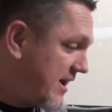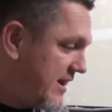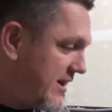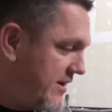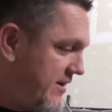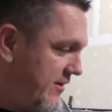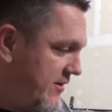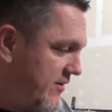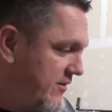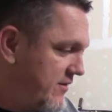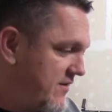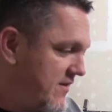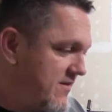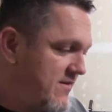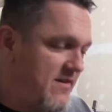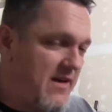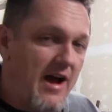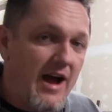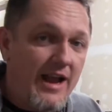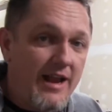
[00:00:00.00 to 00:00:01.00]
going to do,
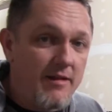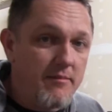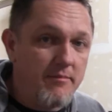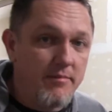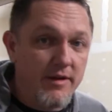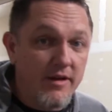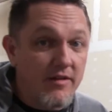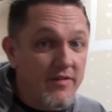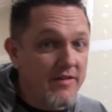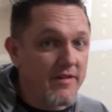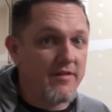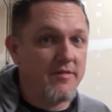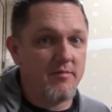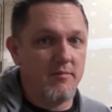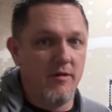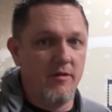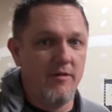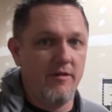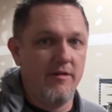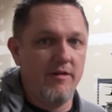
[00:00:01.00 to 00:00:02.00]
since I didn't build this
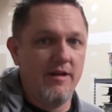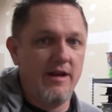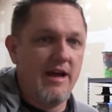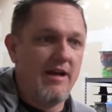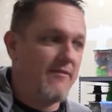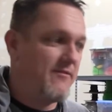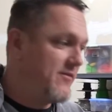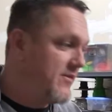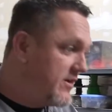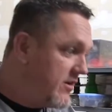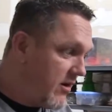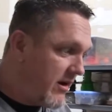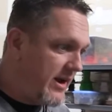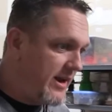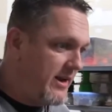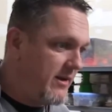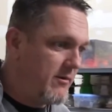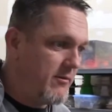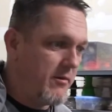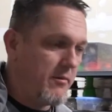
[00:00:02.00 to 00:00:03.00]
motor and I have no
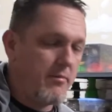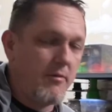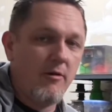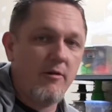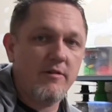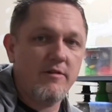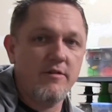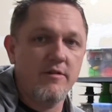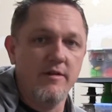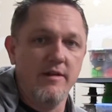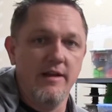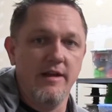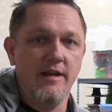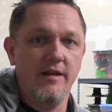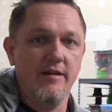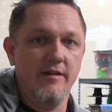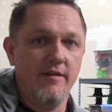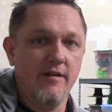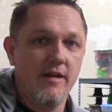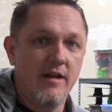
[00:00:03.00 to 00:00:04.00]
idea what parts are in
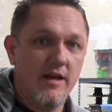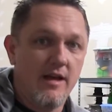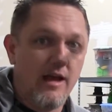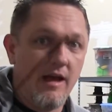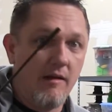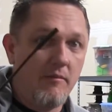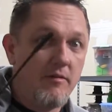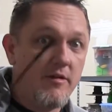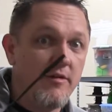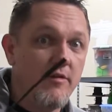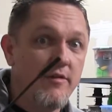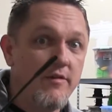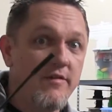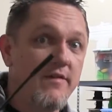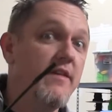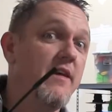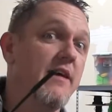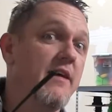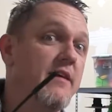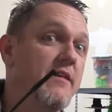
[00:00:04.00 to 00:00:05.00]
here, I'm going to
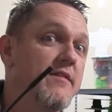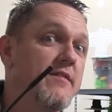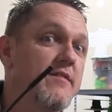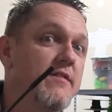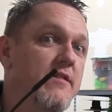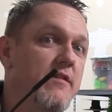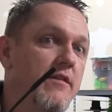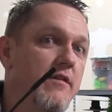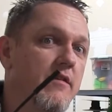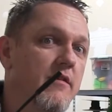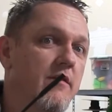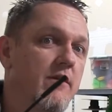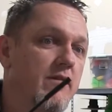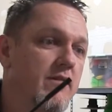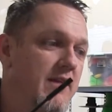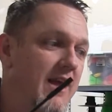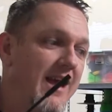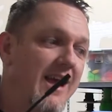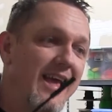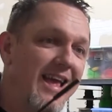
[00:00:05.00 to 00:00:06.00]
use this to
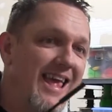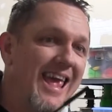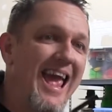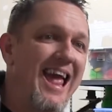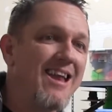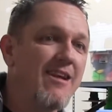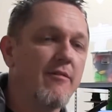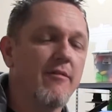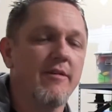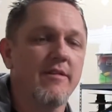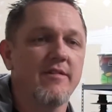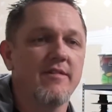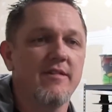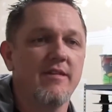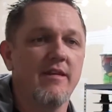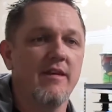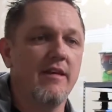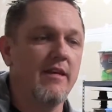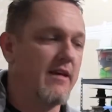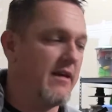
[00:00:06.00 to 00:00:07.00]
take a gander and
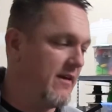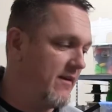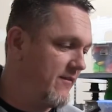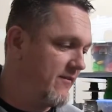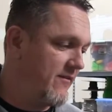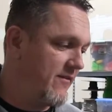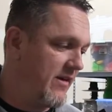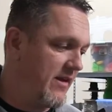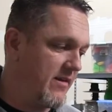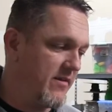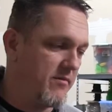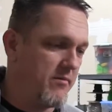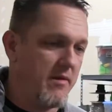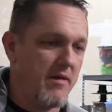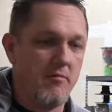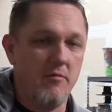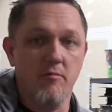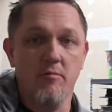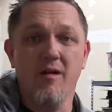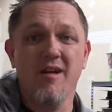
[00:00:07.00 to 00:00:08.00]
see if it's
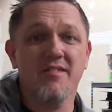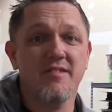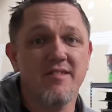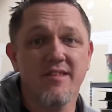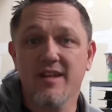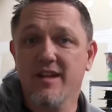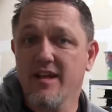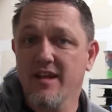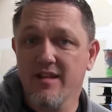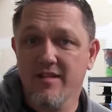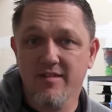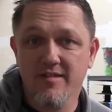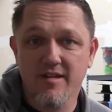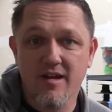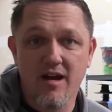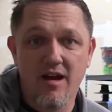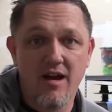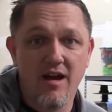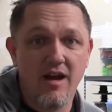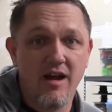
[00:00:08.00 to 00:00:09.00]
maybe rusted
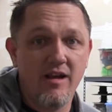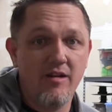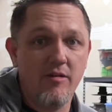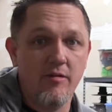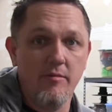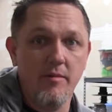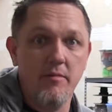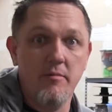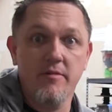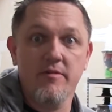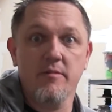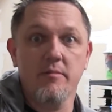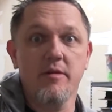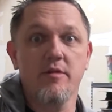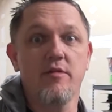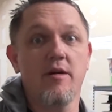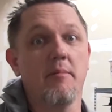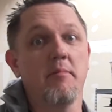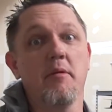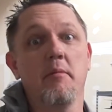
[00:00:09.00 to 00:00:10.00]
inside, or maybe
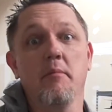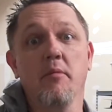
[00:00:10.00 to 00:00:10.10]
somebody dropped a